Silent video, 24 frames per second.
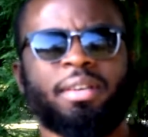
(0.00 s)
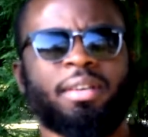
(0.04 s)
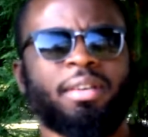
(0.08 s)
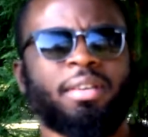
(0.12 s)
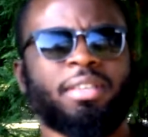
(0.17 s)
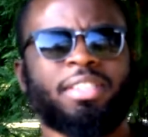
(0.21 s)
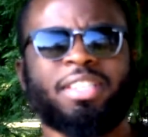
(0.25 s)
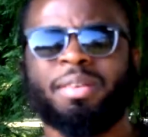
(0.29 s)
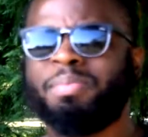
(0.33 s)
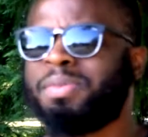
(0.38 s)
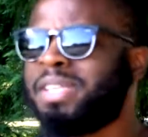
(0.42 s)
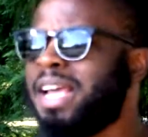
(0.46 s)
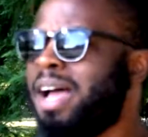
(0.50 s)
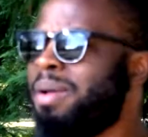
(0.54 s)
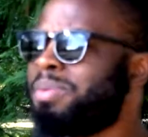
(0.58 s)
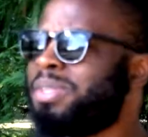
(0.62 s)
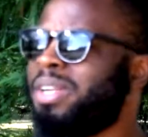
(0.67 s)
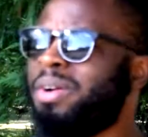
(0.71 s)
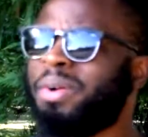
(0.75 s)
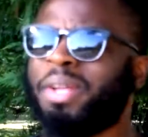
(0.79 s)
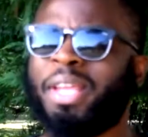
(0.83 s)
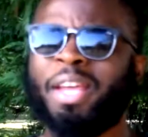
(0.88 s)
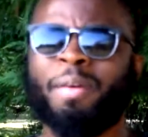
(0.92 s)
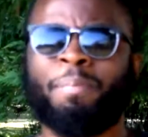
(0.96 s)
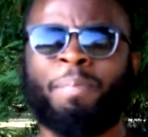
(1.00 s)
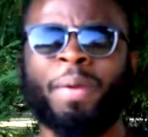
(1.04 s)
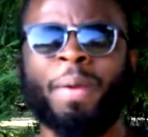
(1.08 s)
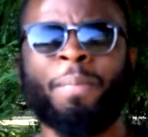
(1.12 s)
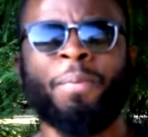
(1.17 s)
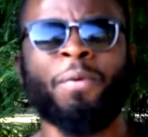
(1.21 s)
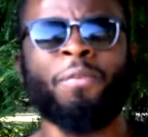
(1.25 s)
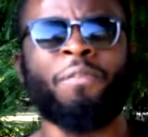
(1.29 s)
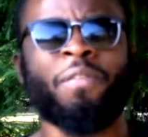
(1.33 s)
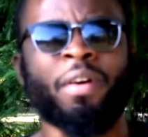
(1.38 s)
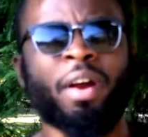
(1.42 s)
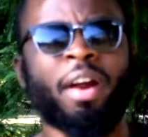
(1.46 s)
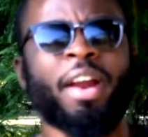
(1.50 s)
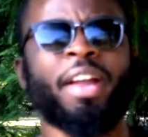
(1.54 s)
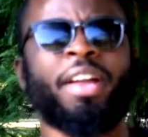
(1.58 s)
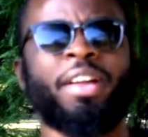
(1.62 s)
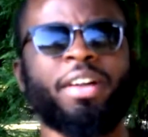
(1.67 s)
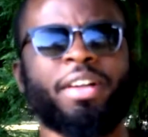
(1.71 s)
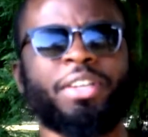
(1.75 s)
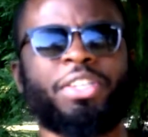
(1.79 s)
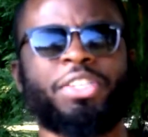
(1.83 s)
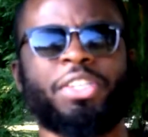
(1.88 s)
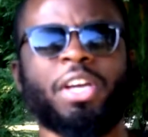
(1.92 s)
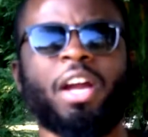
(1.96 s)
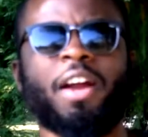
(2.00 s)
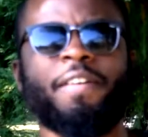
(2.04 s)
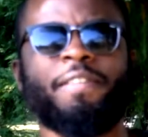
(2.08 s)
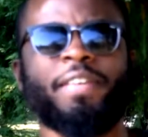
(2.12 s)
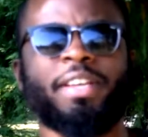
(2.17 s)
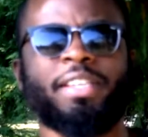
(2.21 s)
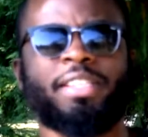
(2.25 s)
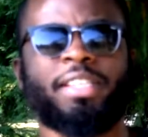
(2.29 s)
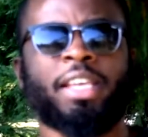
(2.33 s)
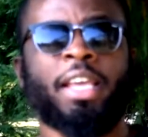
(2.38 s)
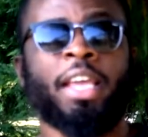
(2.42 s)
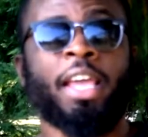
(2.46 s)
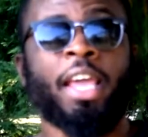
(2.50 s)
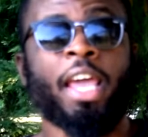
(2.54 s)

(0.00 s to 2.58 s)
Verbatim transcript: sometimes they'll give people very good sermons.